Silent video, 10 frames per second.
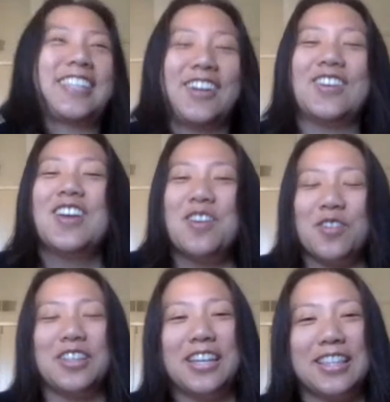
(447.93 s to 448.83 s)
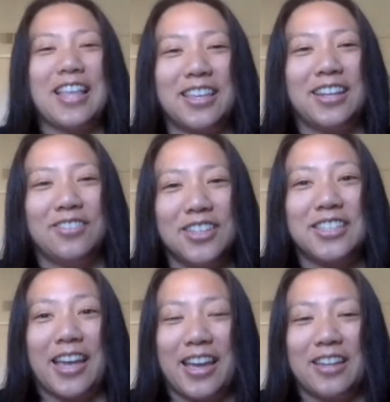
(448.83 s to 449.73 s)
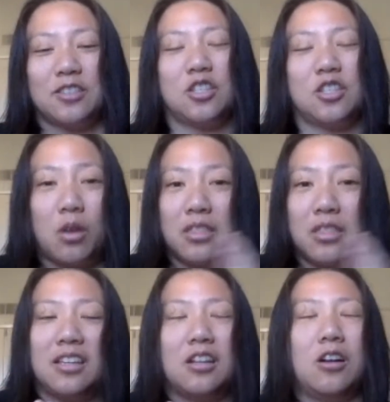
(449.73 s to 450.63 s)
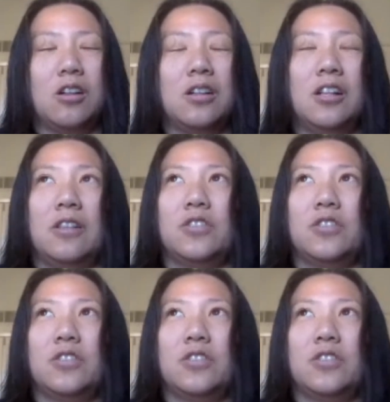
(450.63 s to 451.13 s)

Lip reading: So really, at the end of the day, to thread the needle,